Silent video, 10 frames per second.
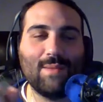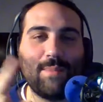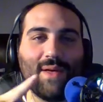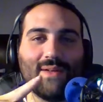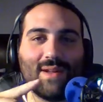the
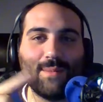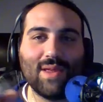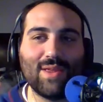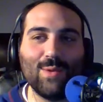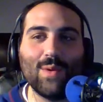belt, and I'm
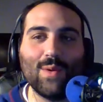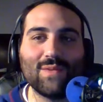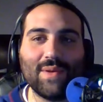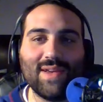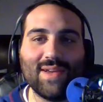like, you
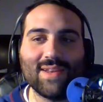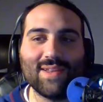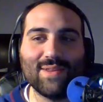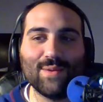overpaid. And